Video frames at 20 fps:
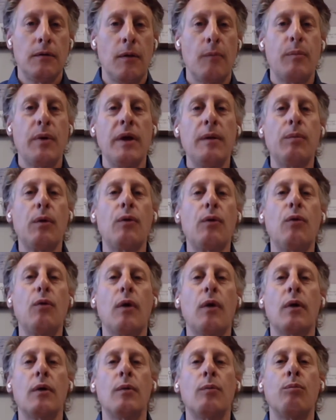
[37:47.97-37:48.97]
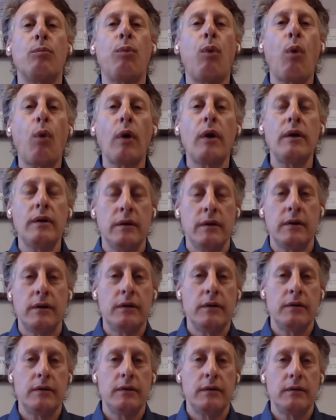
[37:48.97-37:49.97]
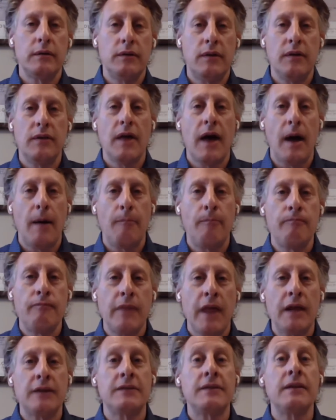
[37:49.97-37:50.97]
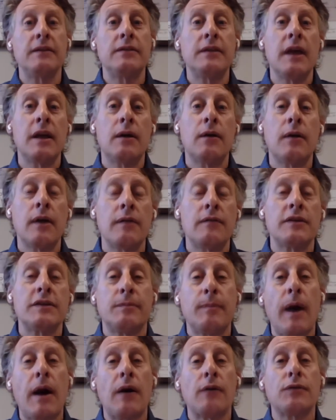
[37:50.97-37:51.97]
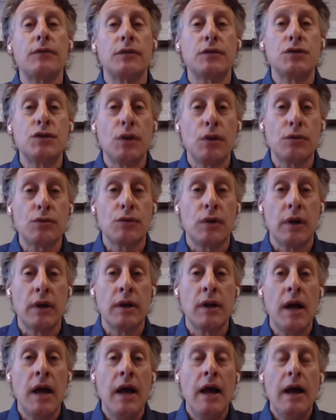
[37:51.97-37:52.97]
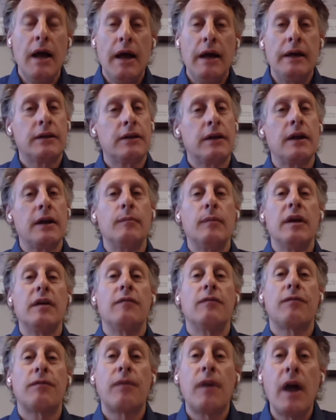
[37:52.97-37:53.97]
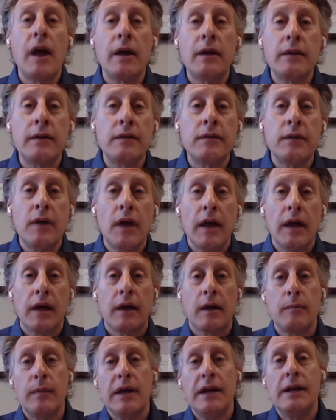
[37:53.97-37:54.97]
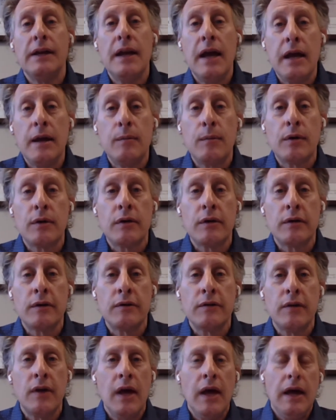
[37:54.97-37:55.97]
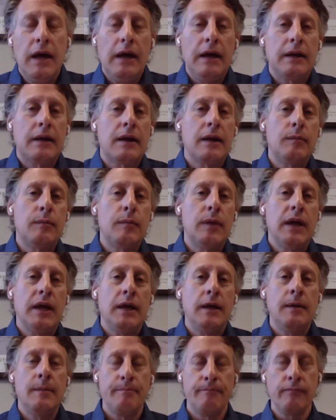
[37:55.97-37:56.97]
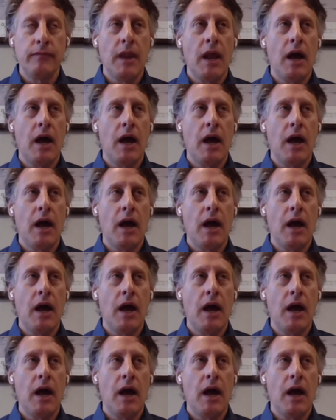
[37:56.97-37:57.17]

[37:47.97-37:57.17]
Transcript: the people who are important to them, and since they don't have a spouse and children, it can be friends, it can be neighbors, it can be